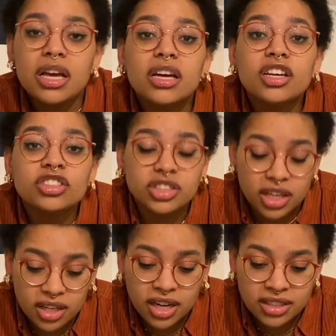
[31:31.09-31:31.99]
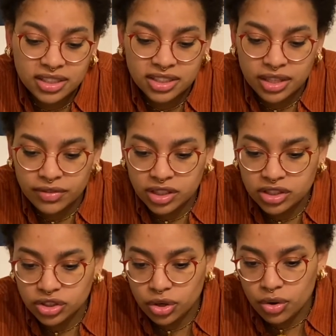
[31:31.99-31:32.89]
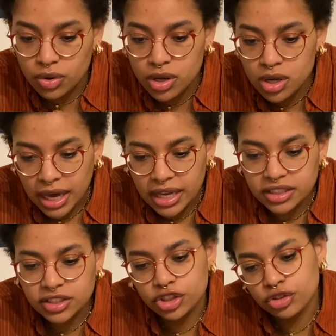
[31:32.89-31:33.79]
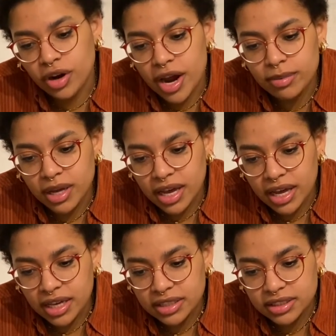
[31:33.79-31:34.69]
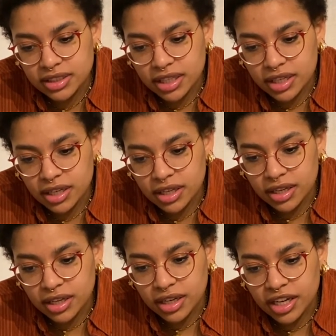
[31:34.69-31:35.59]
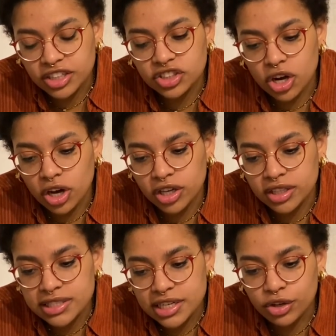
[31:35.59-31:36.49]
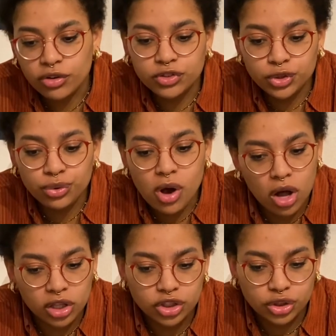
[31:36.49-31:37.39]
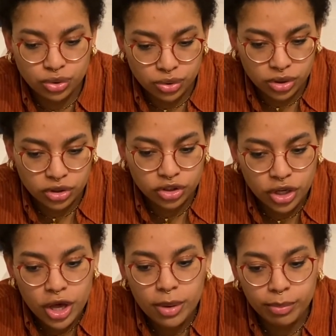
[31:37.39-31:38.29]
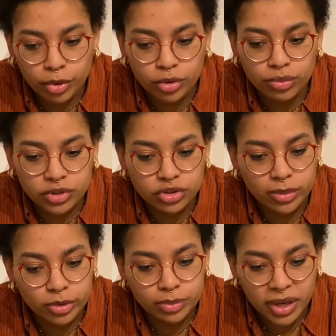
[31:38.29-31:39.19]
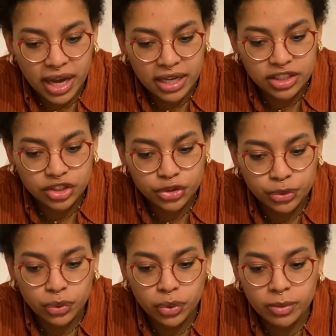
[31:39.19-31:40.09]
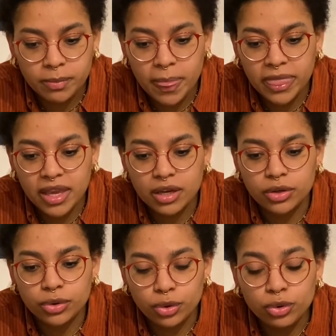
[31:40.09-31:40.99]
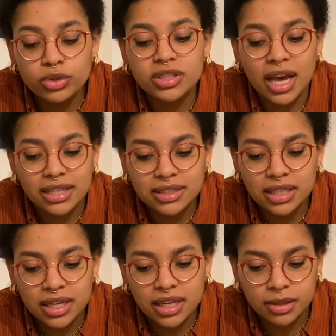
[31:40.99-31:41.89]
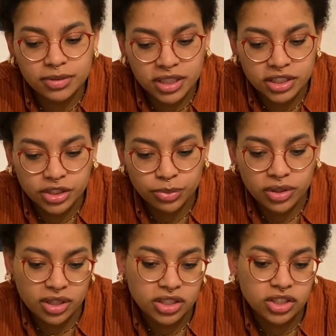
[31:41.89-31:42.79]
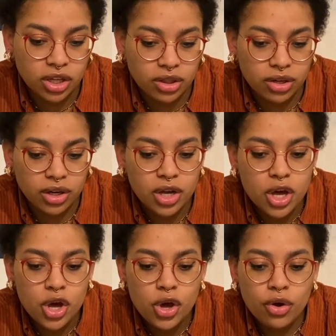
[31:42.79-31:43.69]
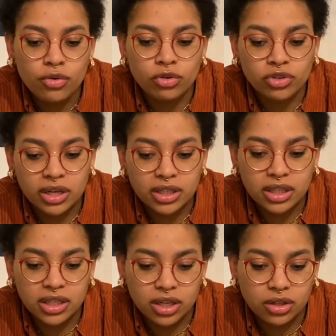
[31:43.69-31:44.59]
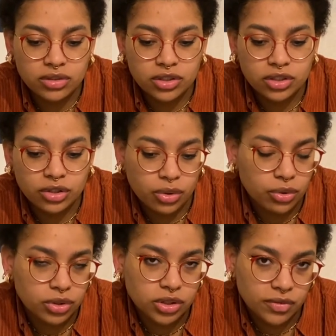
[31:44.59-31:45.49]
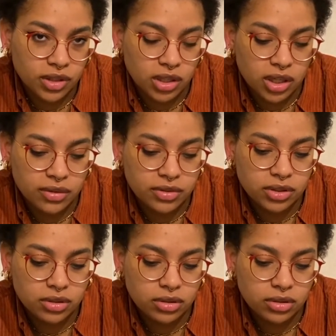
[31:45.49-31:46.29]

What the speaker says: Is set in 1970s, so it's described as a Hitchcockian tale of two college students, both with troubled pasts, whose escalating obsession with each other will radically alter the course of their lives.